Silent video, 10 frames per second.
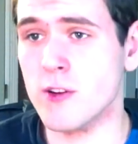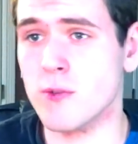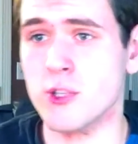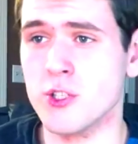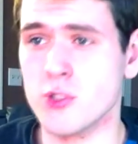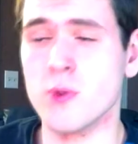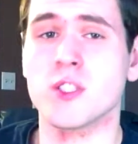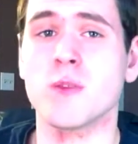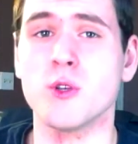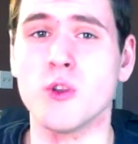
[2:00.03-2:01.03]
You're just doing
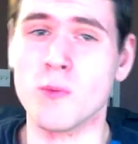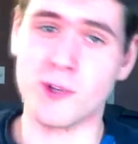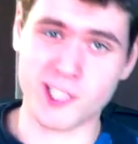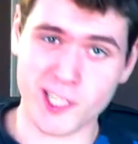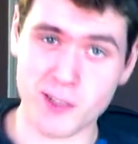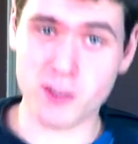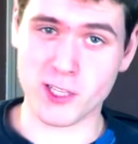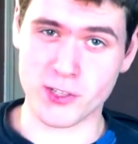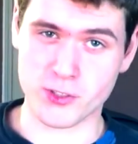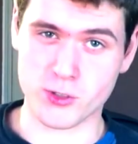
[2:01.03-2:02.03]
something you don't
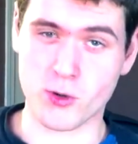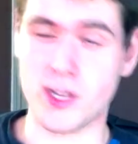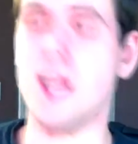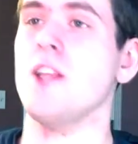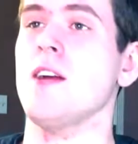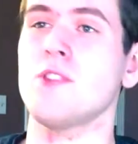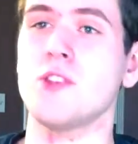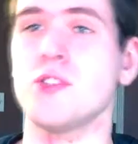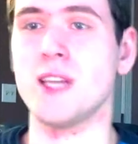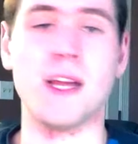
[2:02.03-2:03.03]
particularly enjoy and you have to
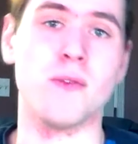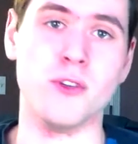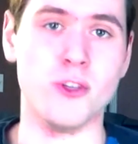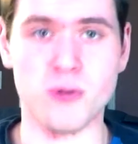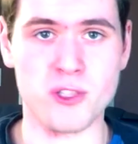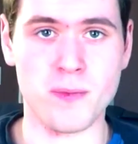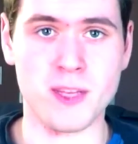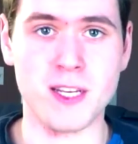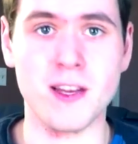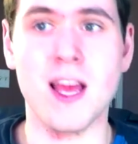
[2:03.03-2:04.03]
get out and do
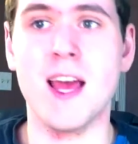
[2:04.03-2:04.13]
something